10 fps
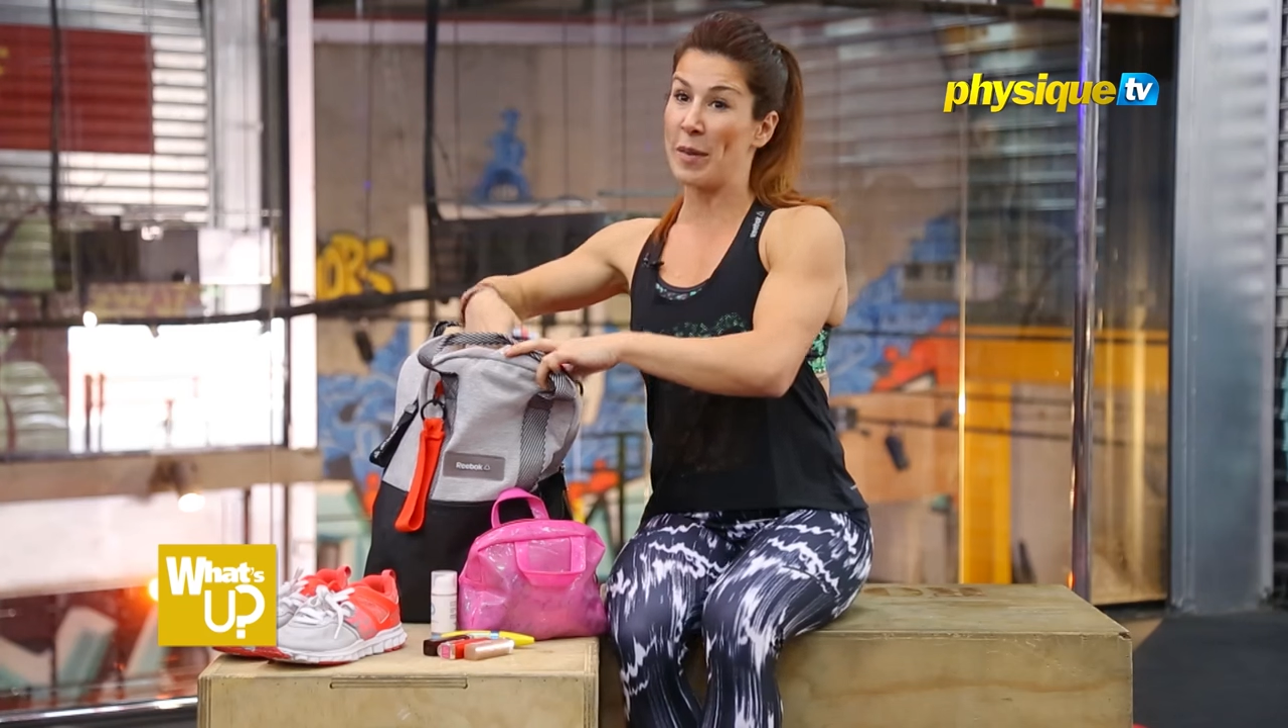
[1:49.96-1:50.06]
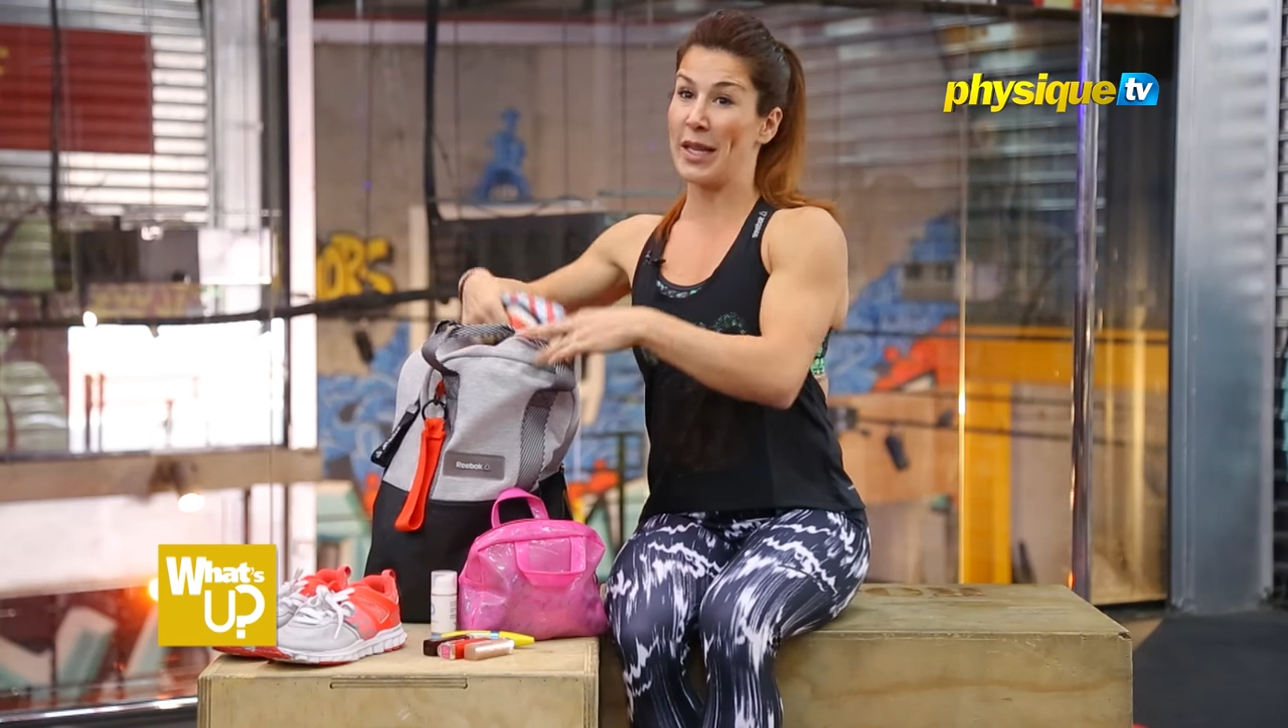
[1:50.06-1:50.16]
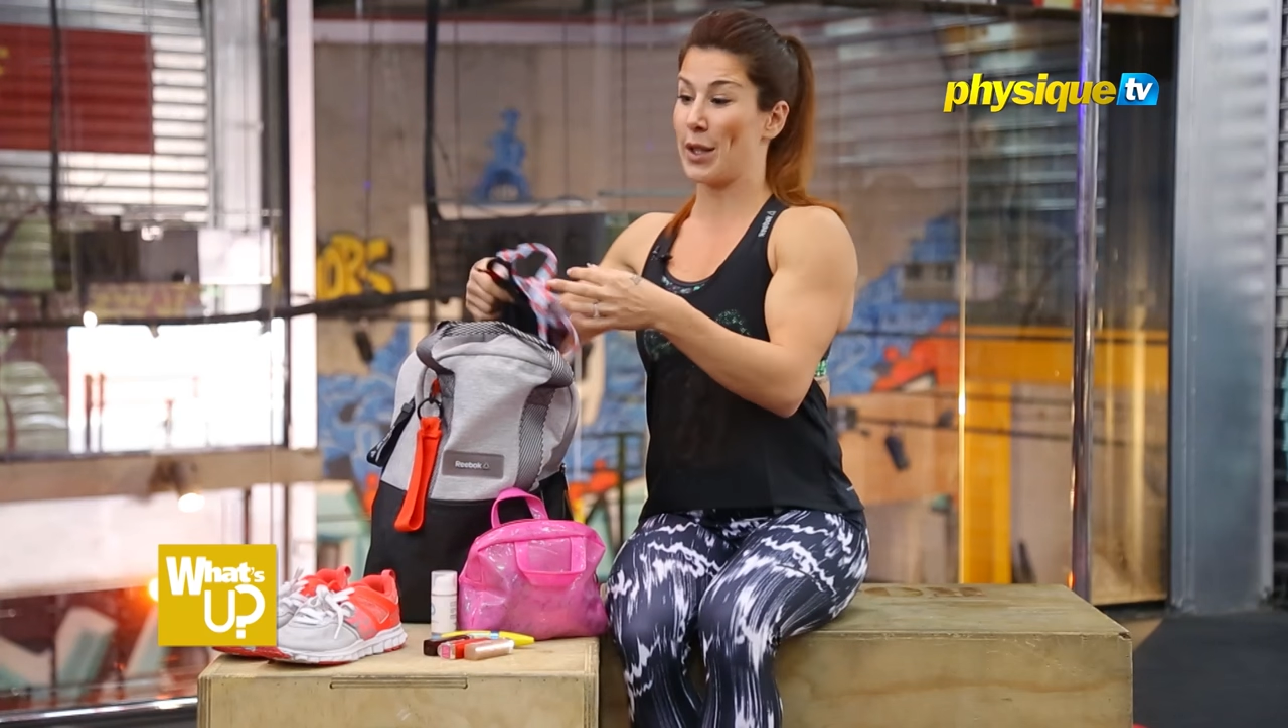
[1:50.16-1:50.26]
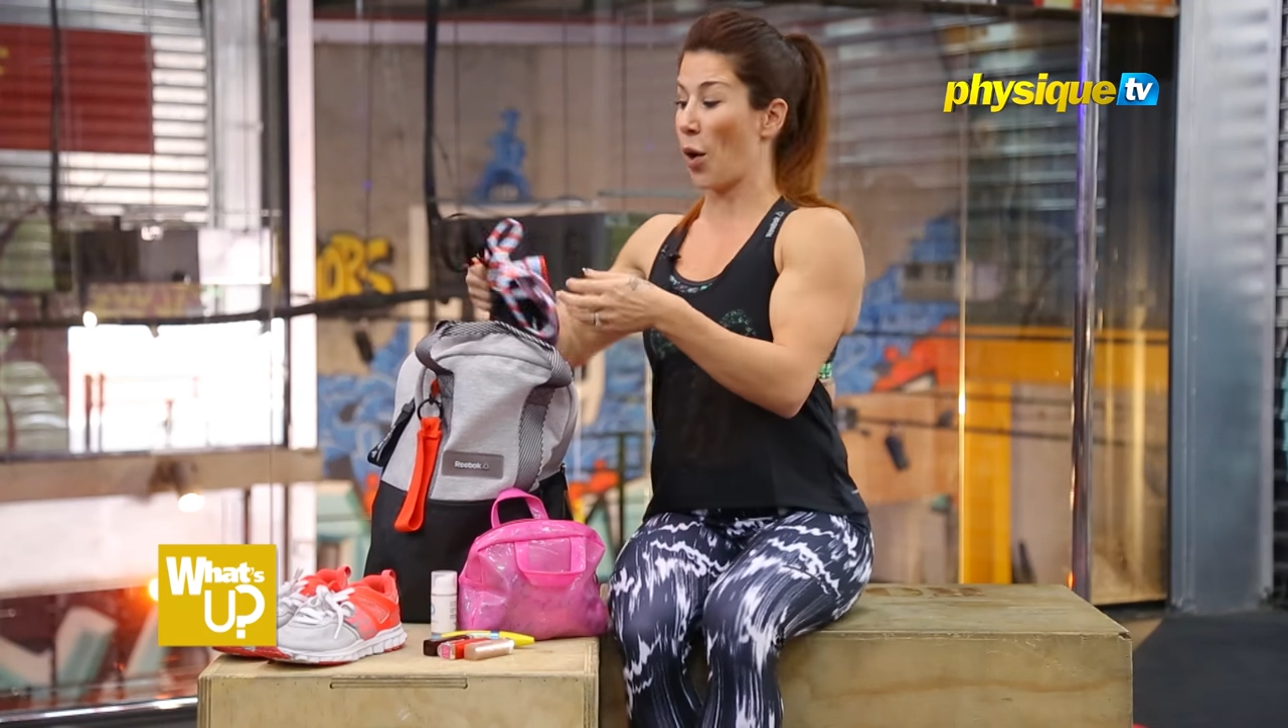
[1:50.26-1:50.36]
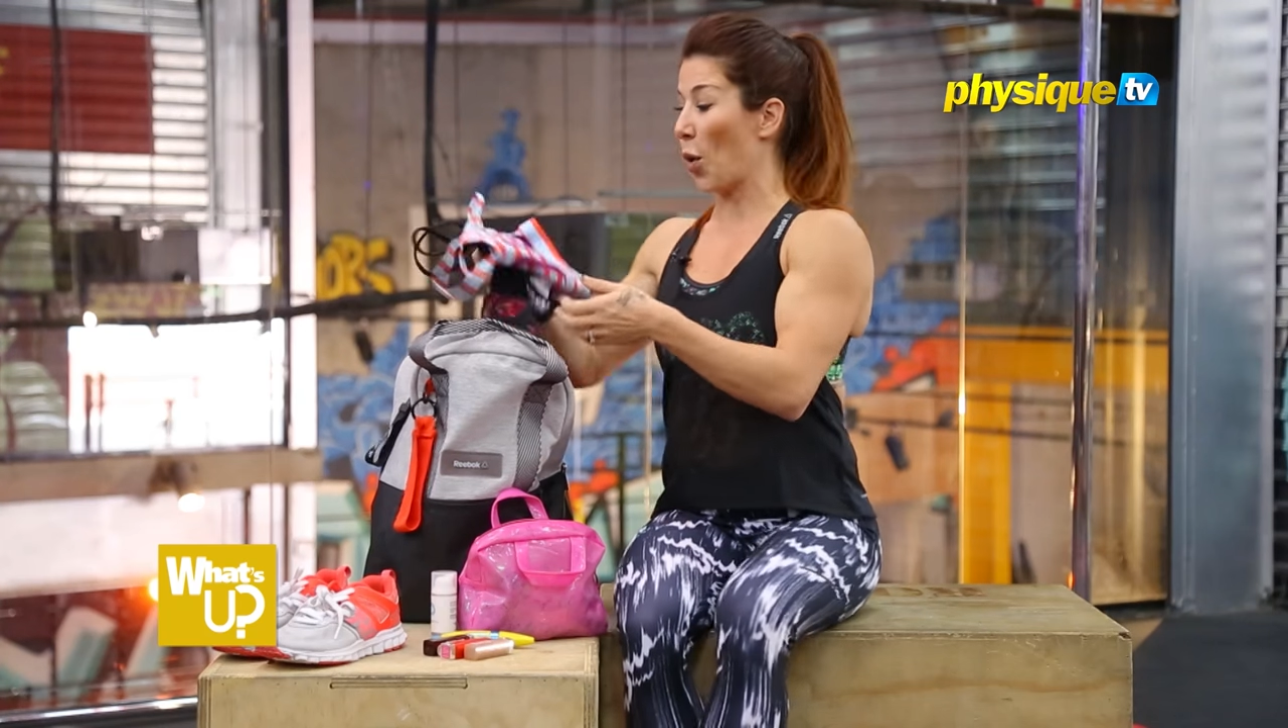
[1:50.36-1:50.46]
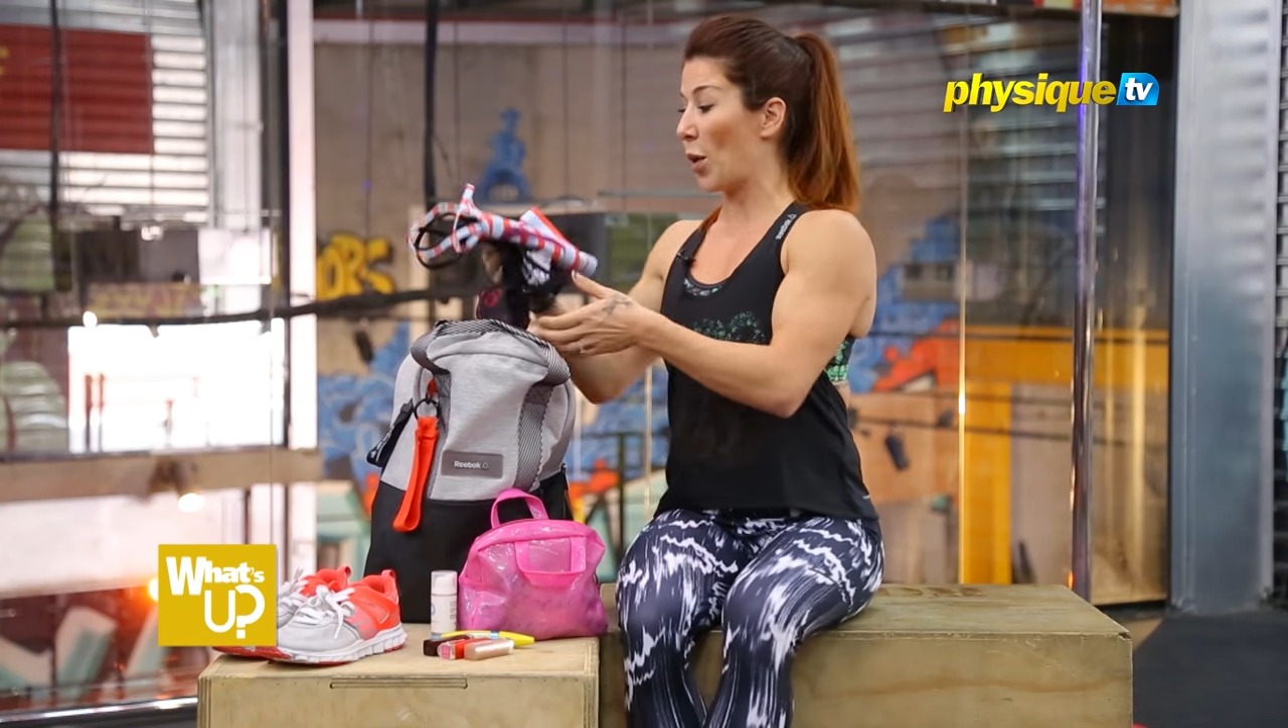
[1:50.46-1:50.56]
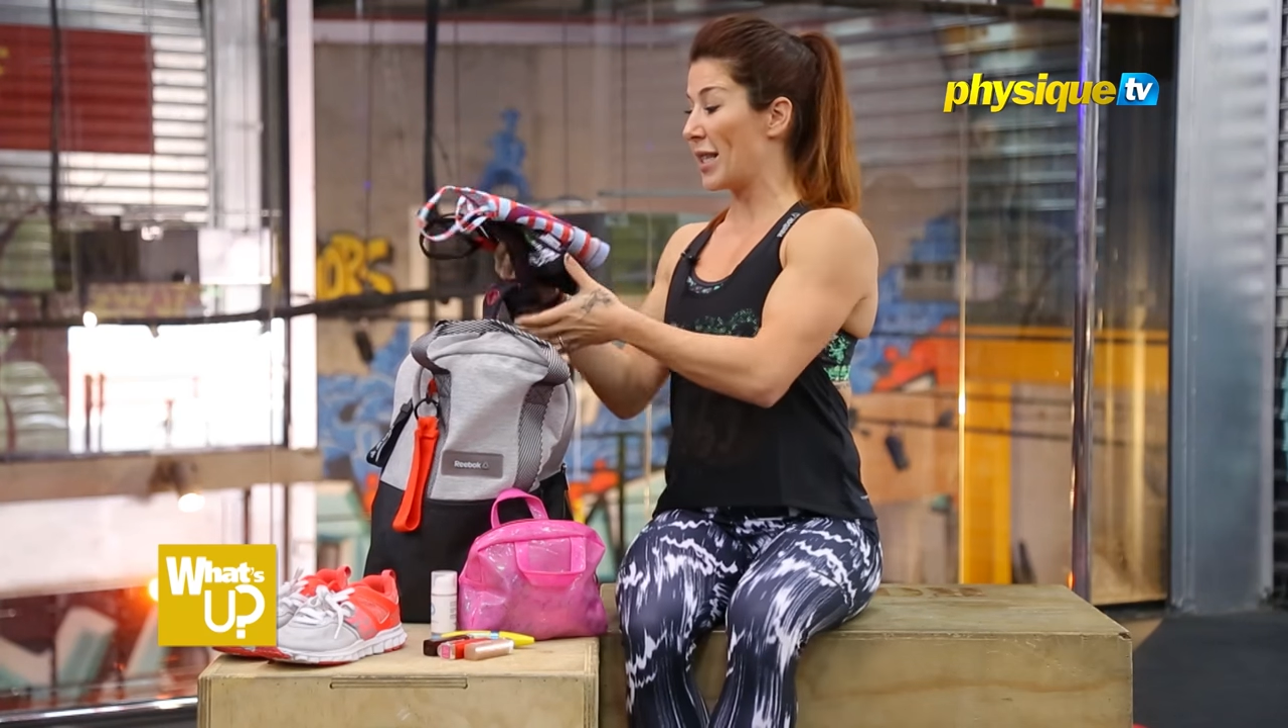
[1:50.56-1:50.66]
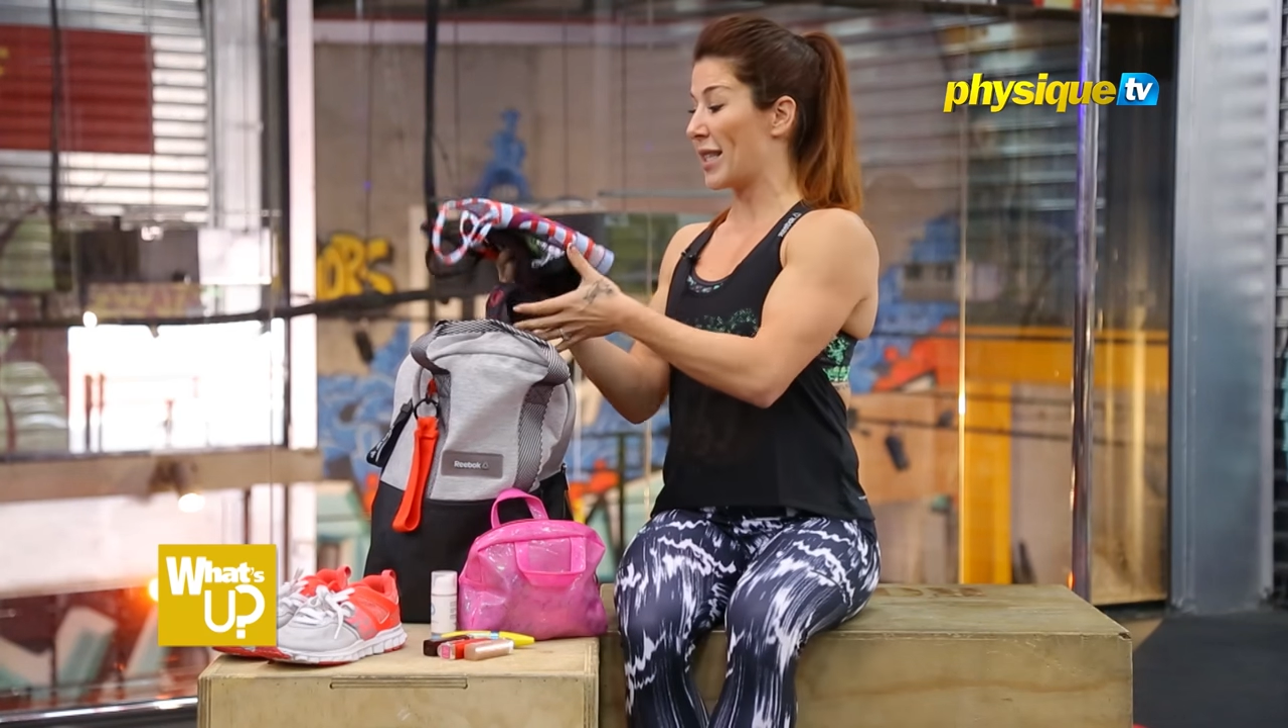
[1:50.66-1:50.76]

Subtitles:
for me is always